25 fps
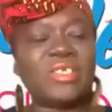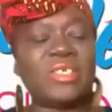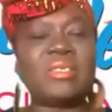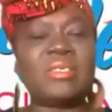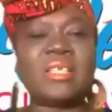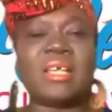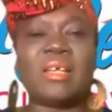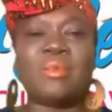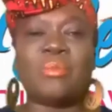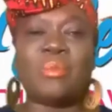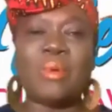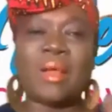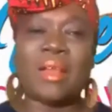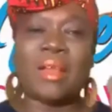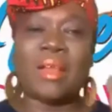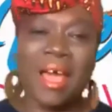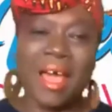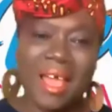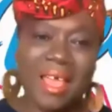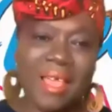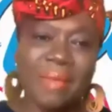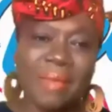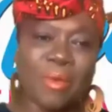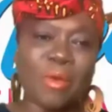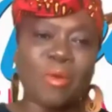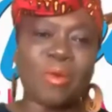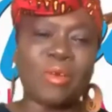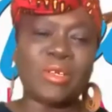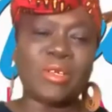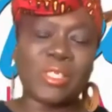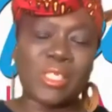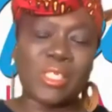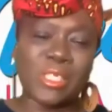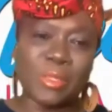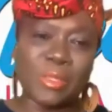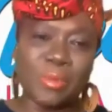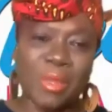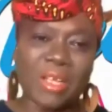said, well, I'm going to
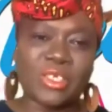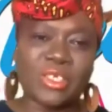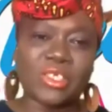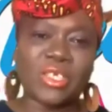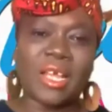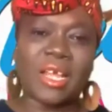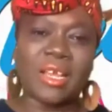switch